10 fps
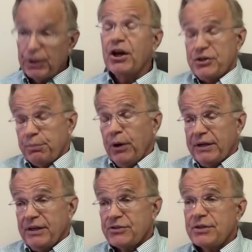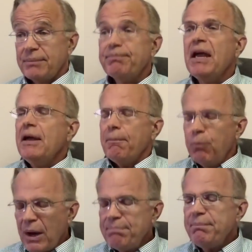Yes, because of pregnancy.
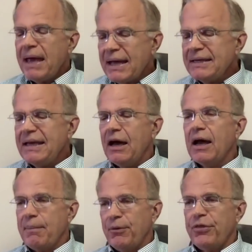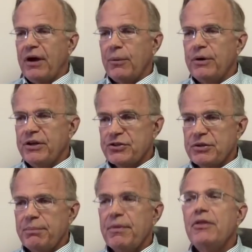When men get
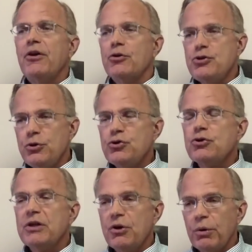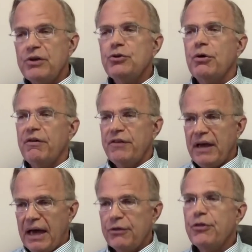hypothyroidism, they're usually going to have
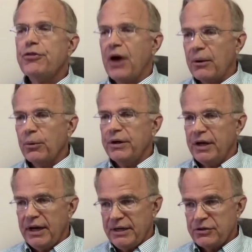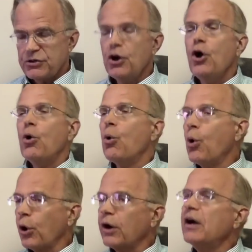had thyroiditis,
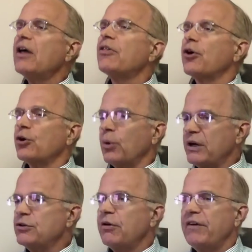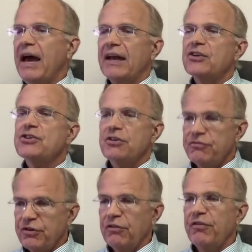or they're going to have had a
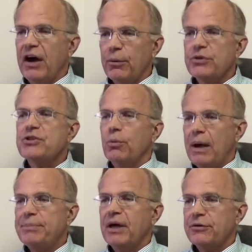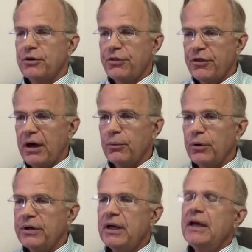severe virus that wiped out their
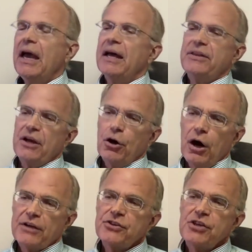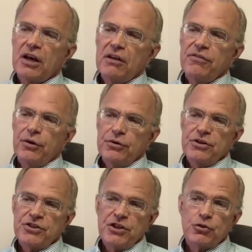thyroid, and the onset of their
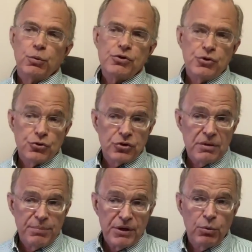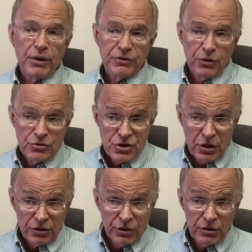disease will usually be when they're
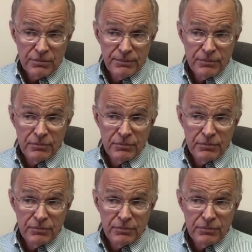younger.